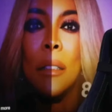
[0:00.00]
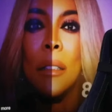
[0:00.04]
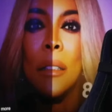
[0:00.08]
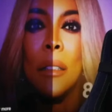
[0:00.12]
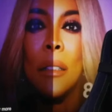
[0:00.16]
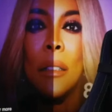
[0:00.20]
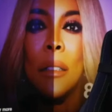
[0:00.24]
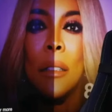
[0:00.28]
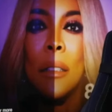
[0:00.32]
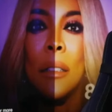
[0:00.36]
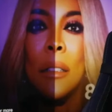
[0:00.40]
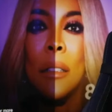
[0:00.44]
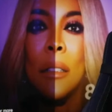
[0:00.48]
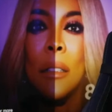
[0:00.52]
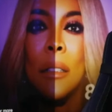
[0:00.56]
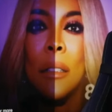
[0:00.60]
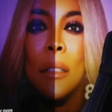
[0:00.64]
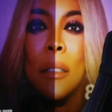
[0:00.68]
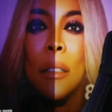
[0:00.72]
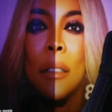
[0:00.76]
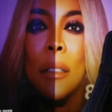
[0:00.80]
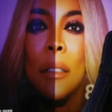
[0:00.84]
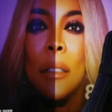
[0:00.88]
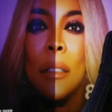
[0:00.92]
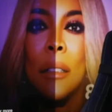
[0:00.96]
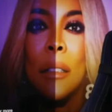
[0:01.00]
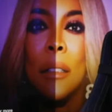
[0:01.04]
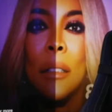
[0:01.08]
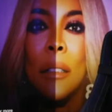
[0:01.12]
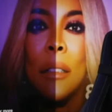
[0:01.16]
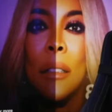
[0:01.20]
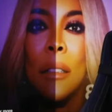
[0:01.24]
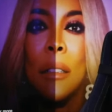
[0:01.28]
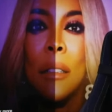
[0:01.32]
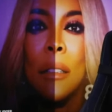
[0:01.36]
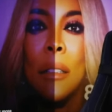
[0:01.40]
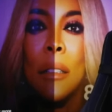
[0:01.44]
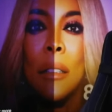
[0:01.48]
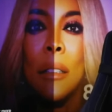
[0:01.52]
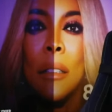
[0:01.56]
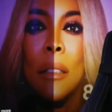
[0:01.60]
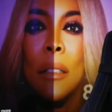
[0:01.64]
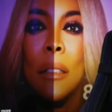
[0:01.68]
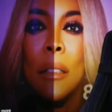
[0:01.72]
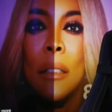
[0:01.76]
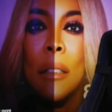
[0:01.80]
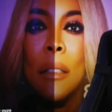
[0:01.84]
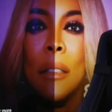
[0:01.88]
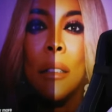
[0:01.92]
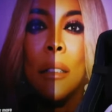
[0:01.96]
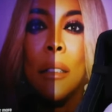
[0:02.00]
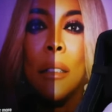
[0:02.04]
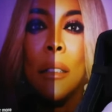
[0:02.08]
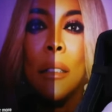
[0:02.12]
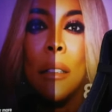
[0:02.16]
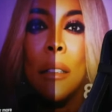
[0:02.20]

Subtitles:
[no speech]